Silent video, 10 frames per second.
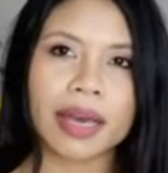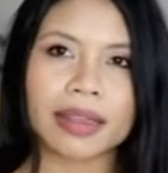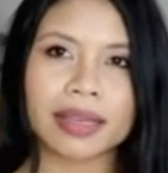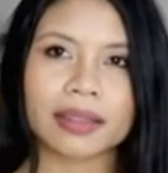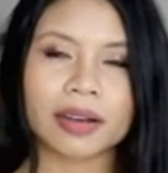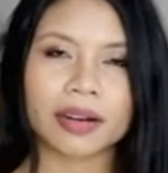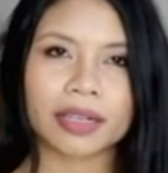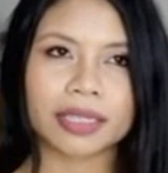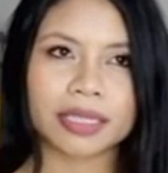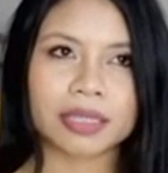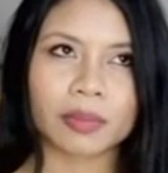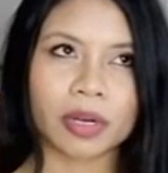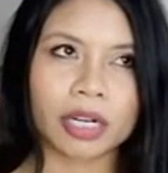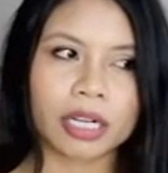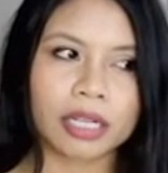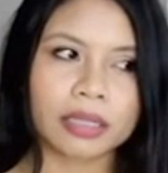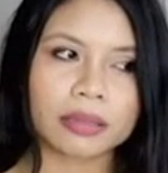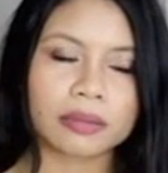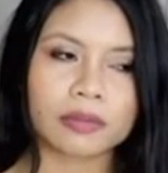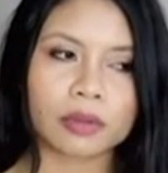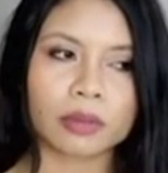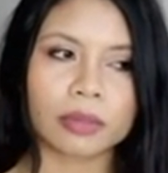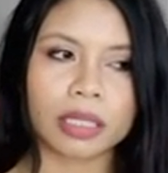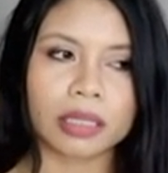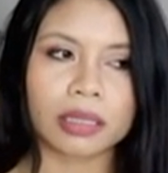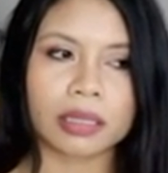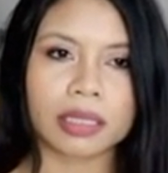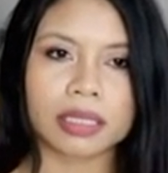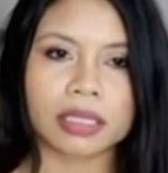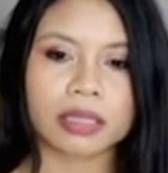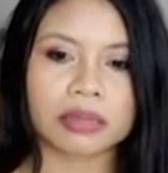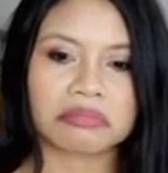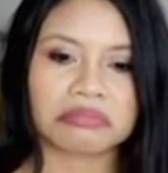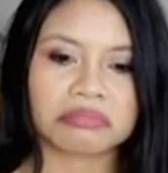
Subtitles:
I think the hardest part for me is,